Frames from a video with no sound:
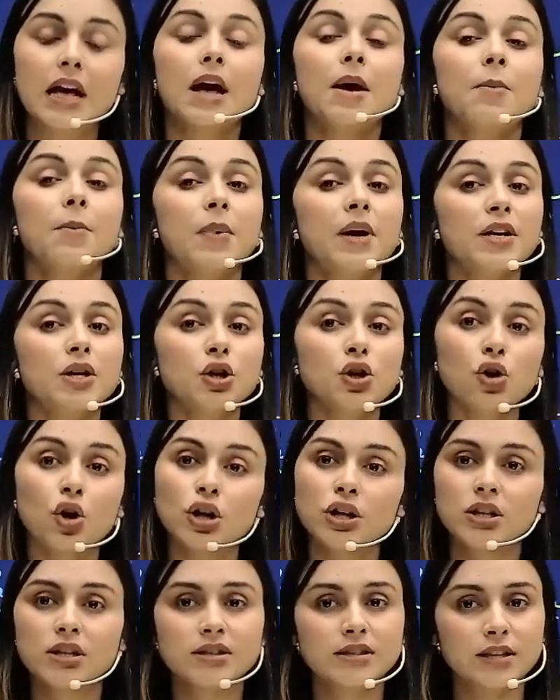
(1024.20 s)
but
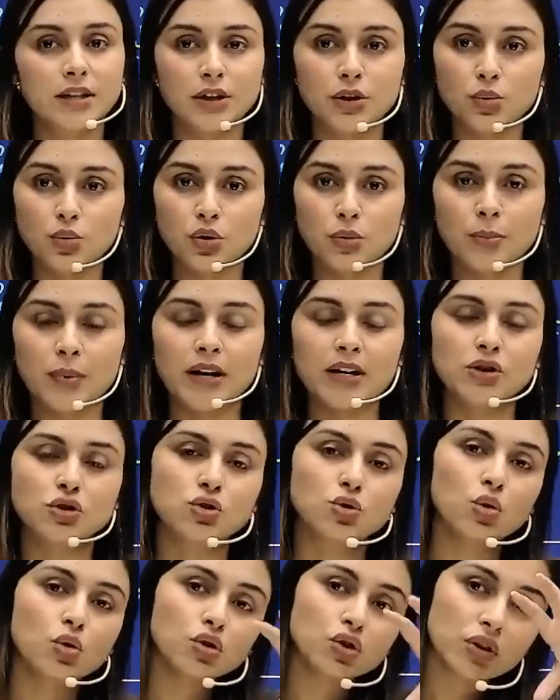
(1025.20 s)
not the solute part
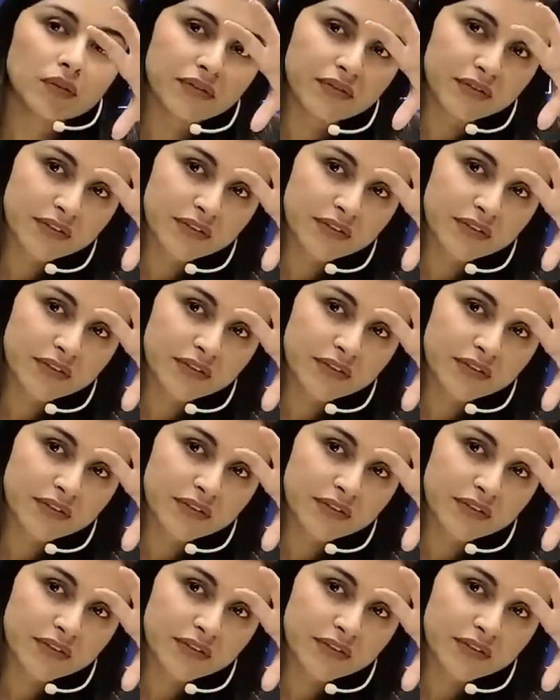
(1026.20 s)
so the